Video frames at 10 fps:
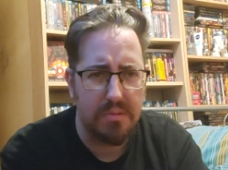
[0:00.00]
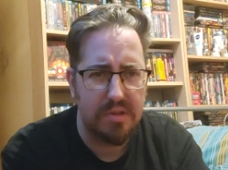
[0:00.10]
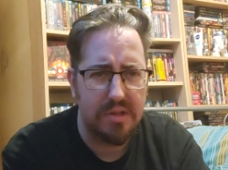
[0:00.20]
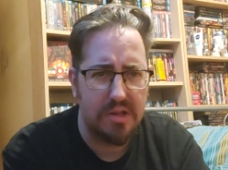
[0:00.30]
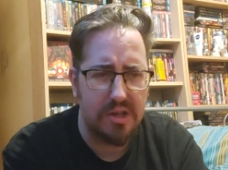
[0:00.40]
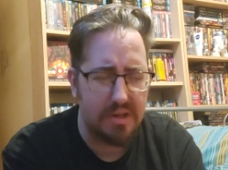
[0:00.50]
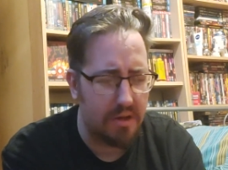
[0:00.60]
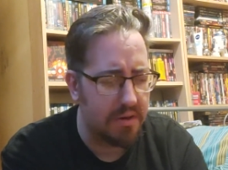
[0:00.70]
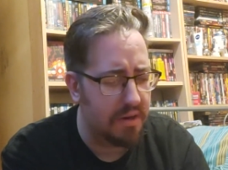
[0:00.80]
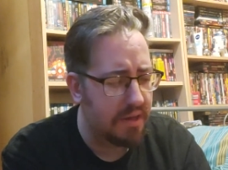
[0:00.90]
was just
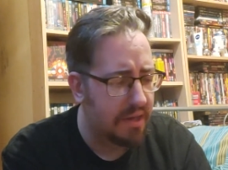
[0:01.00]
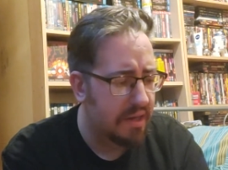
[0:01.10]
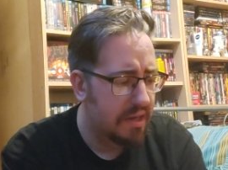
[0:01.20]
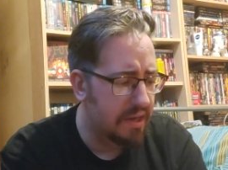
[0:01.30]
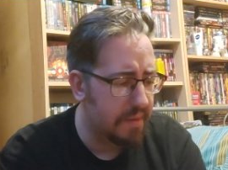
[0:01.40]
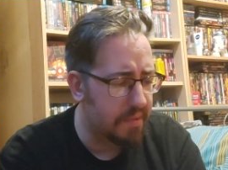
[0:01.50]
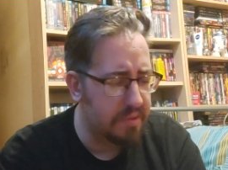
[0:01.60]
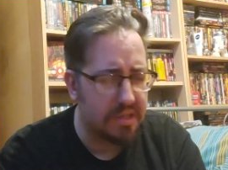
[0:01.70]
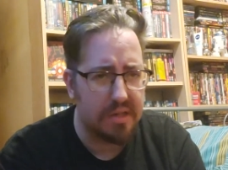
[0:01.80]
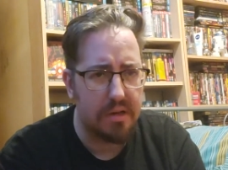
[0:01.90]
on a couple of
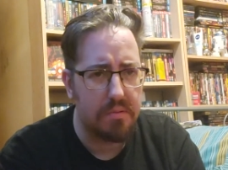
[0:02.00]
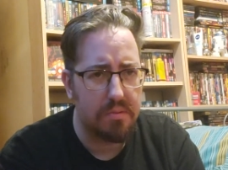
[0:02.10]
weeks ago.